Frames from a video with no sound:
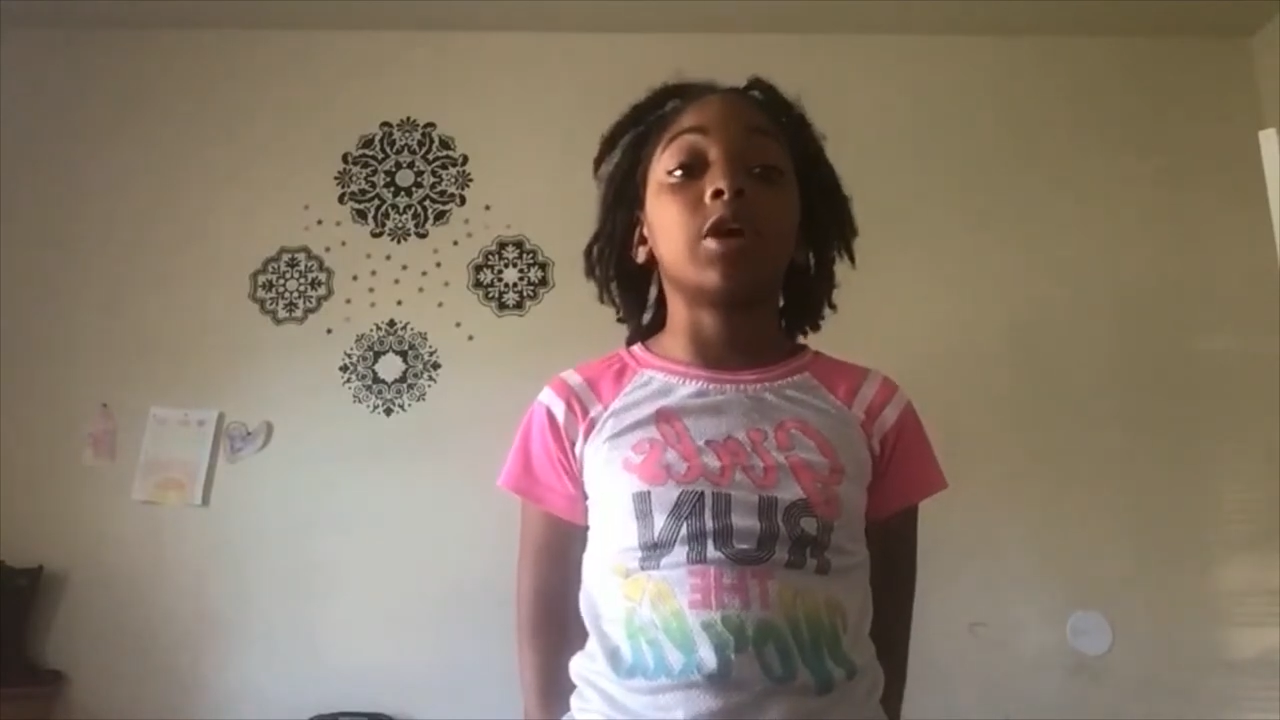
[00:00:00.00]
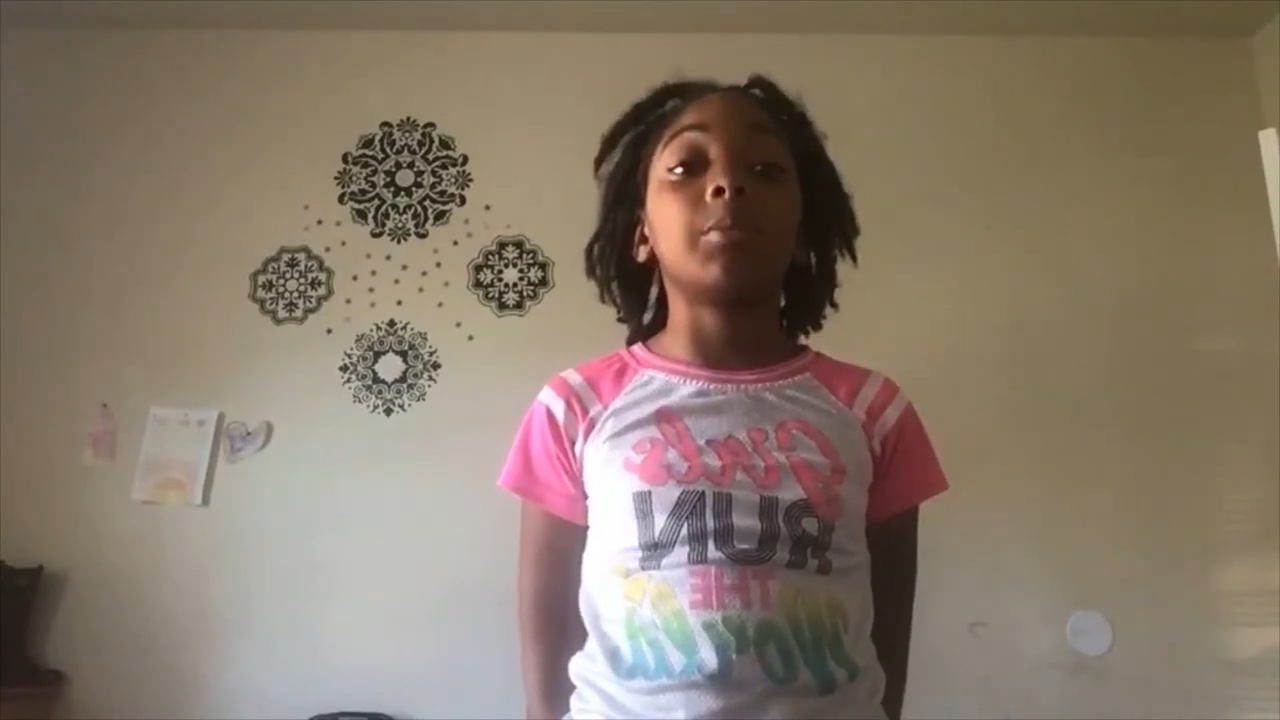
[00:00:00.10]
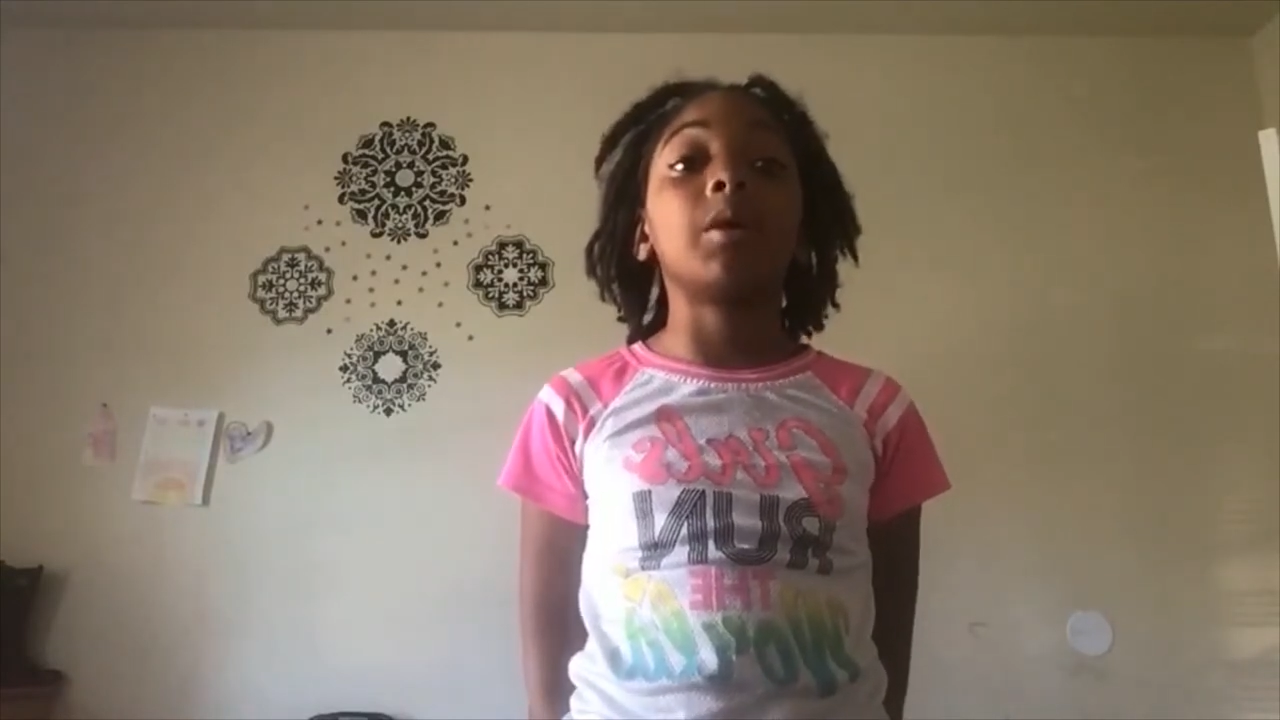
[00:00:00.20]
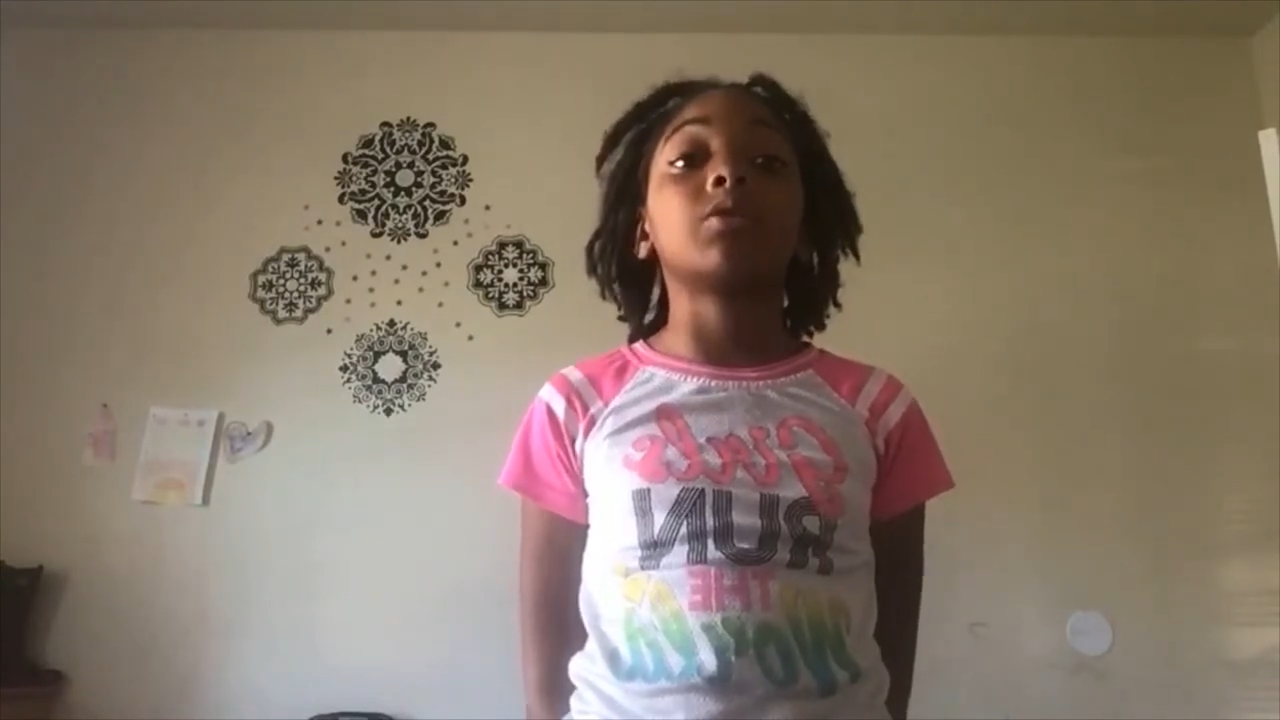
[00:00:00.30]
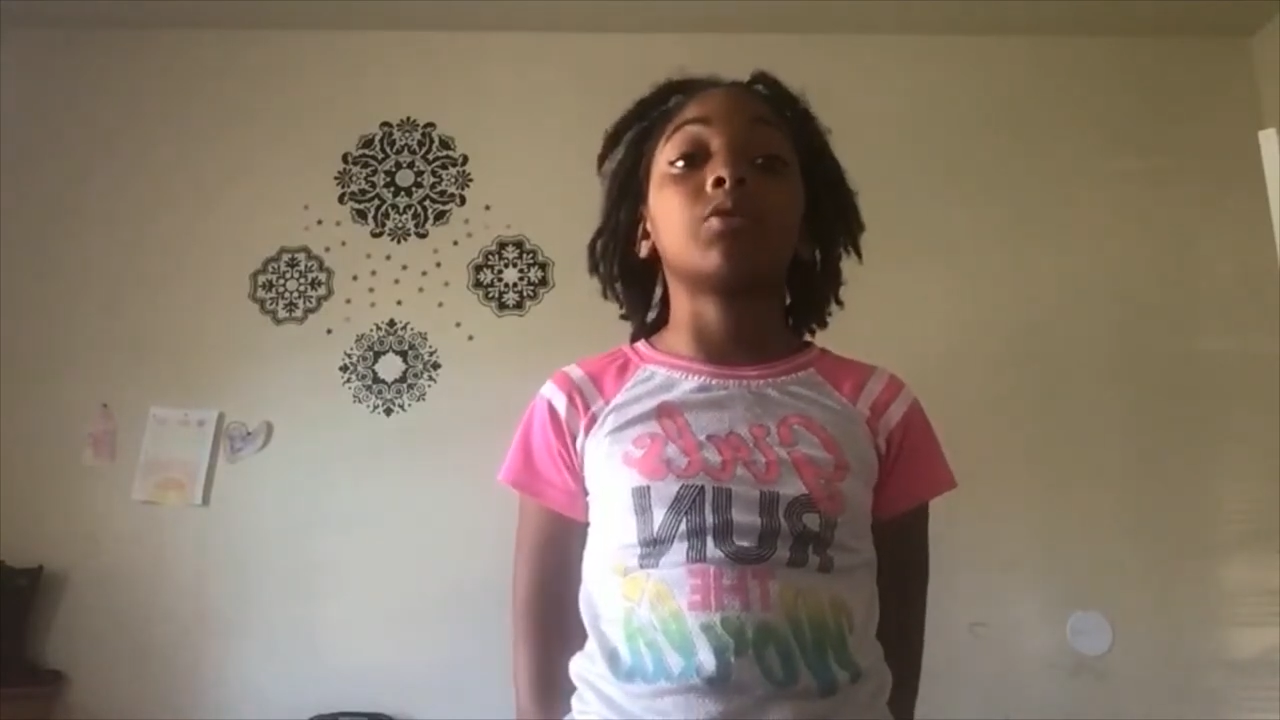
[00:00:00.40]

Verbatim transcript: you about